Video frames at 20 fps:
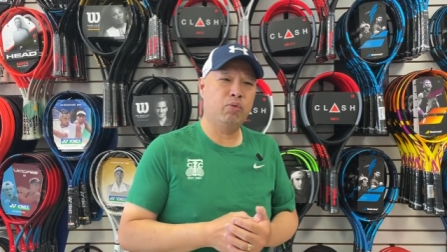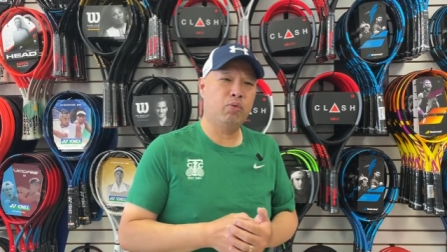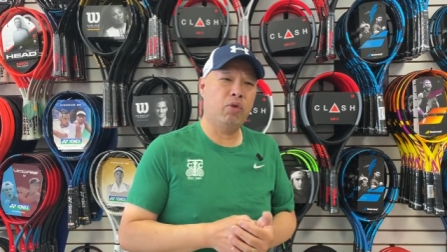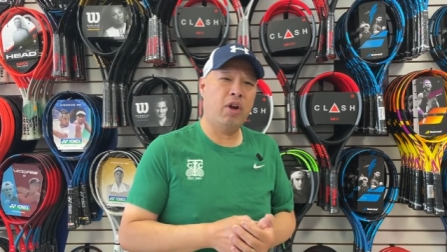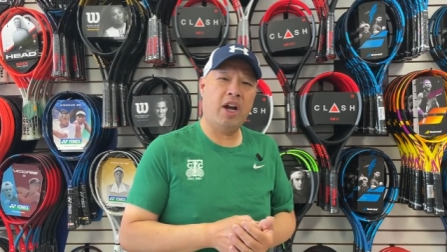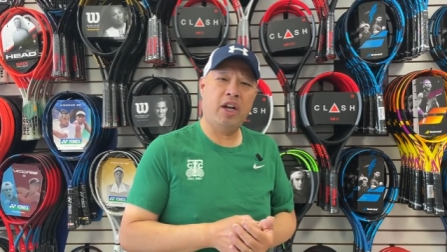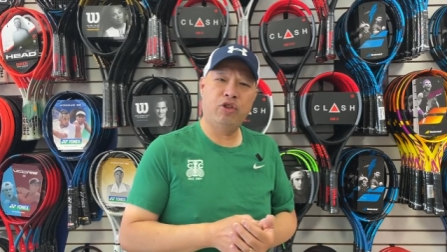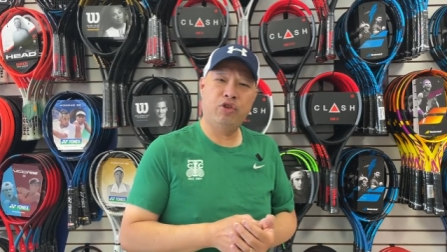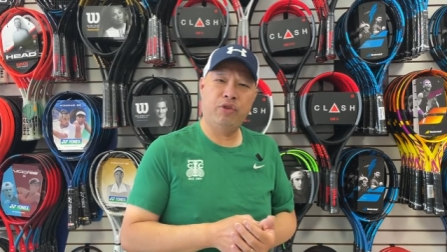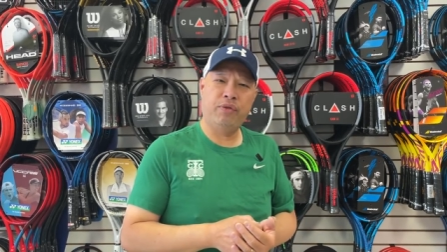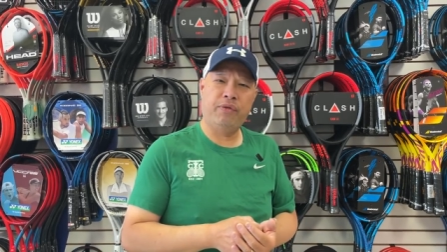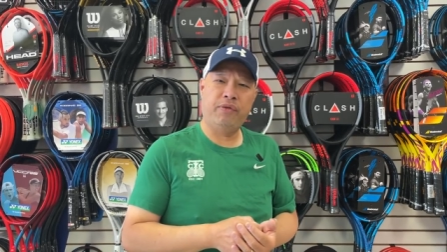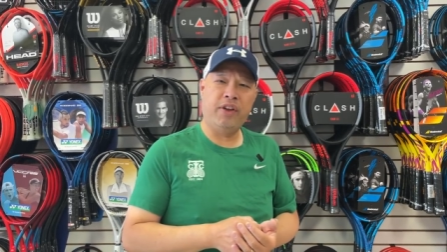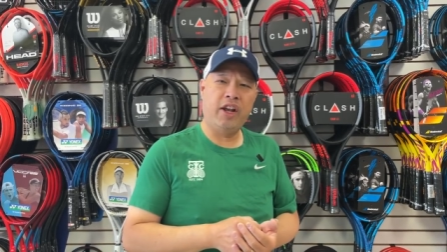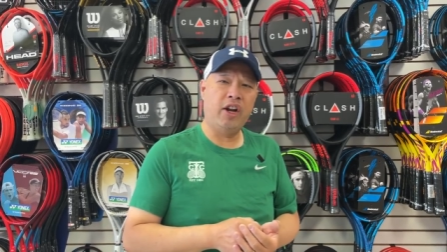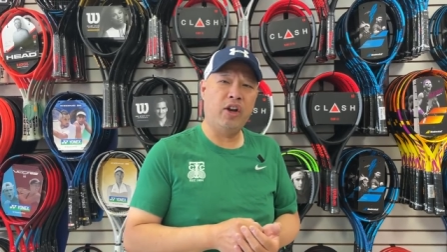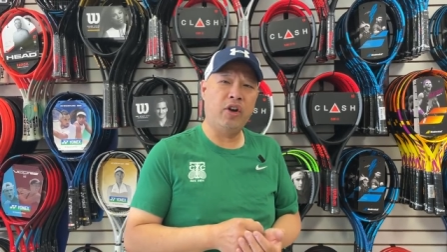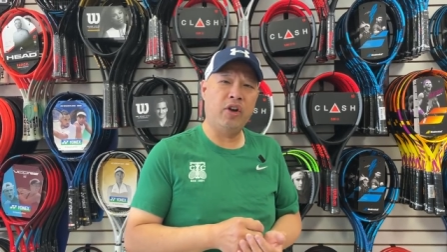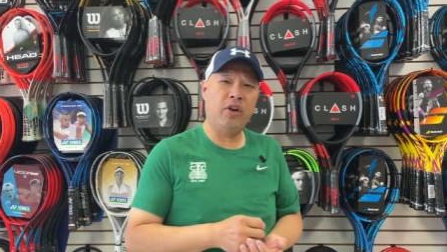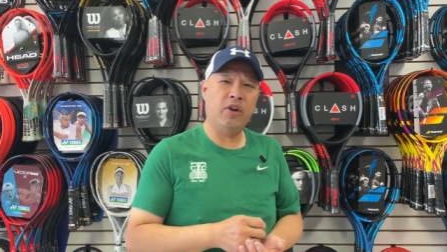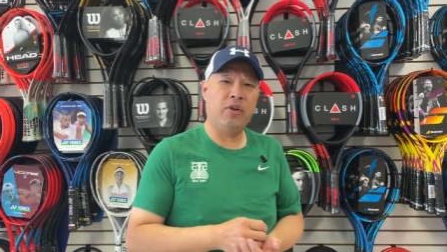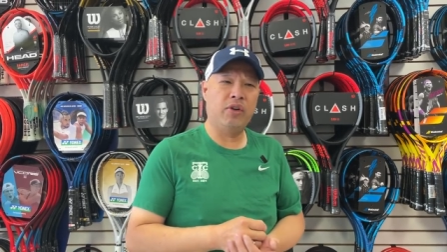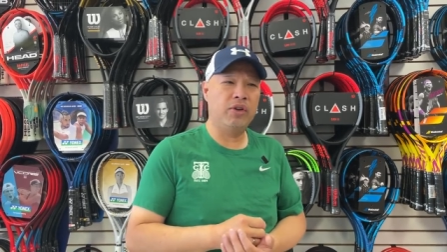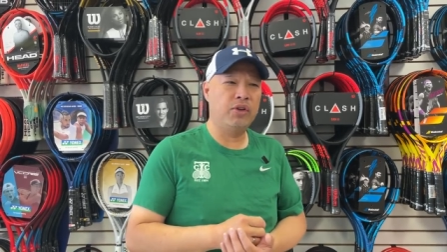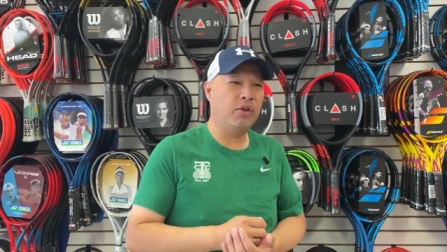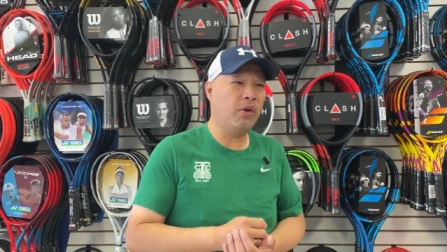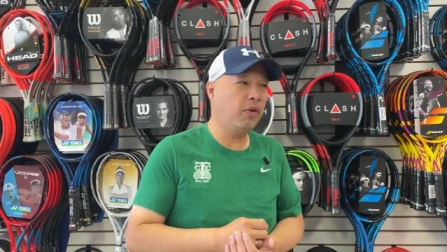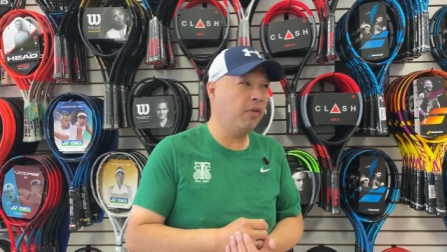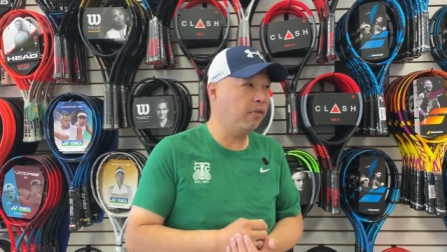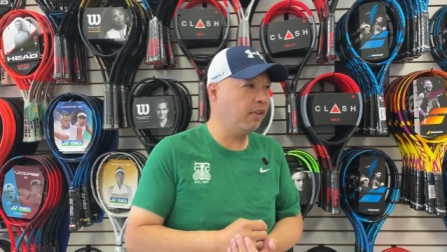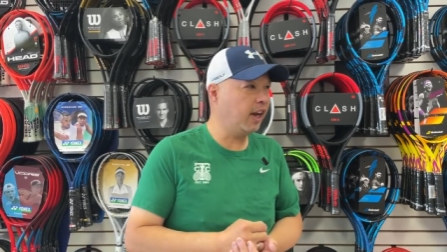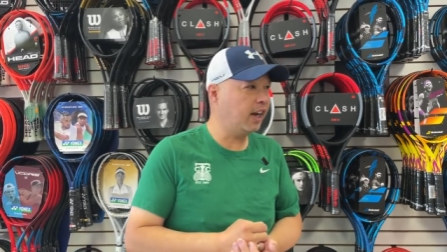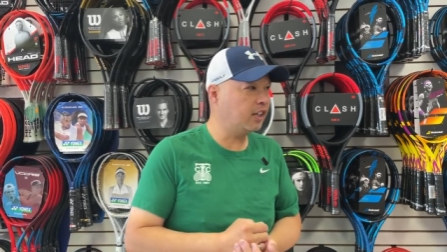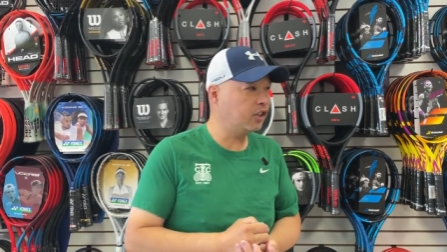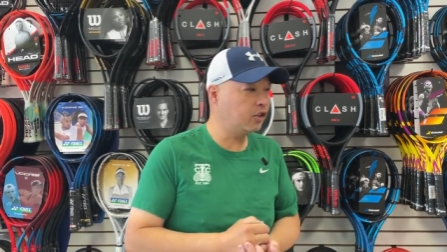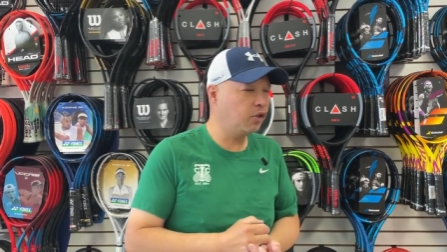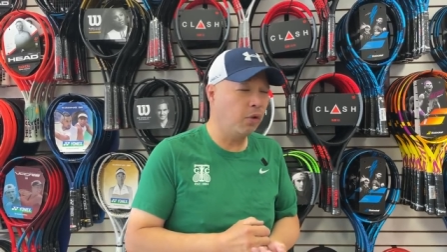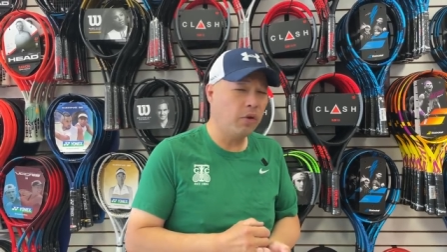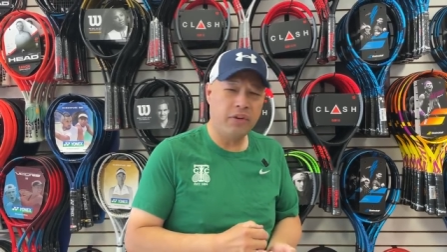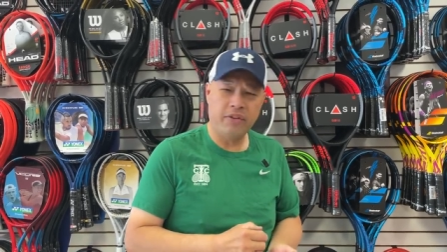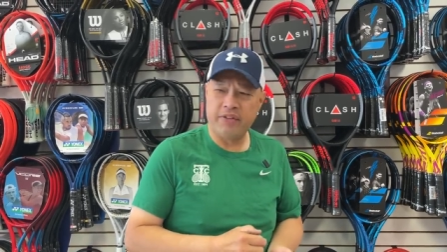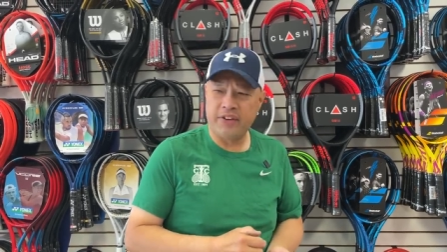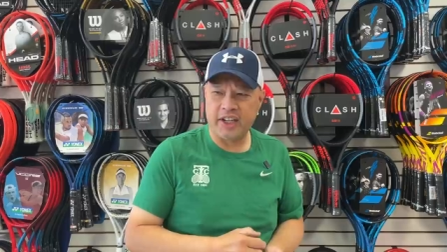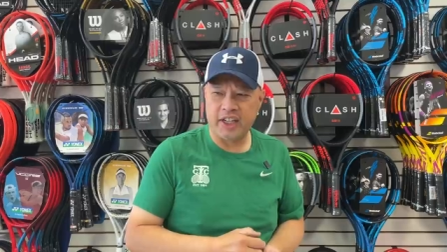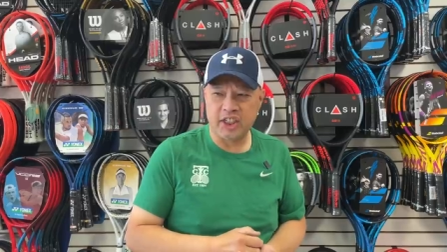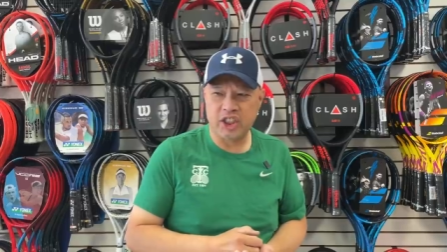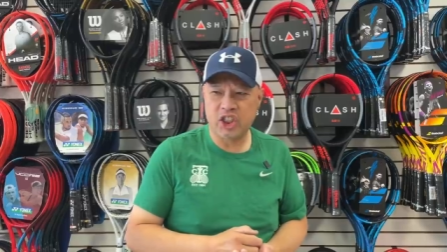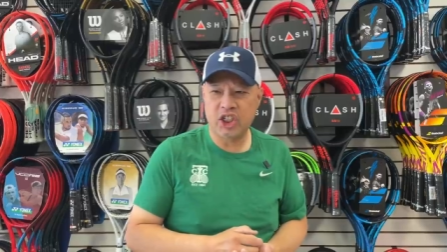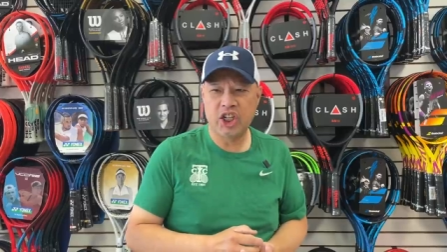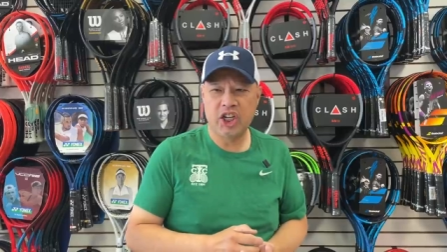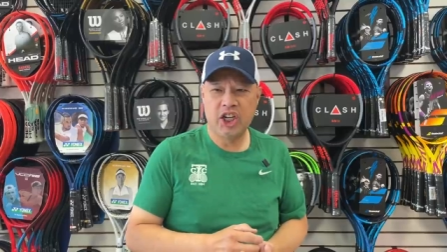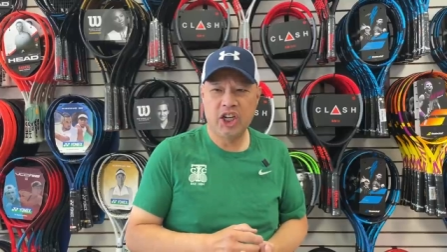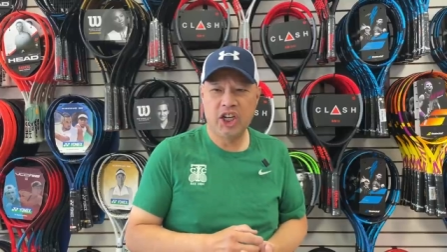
Roger Federer or Novak Djokovic.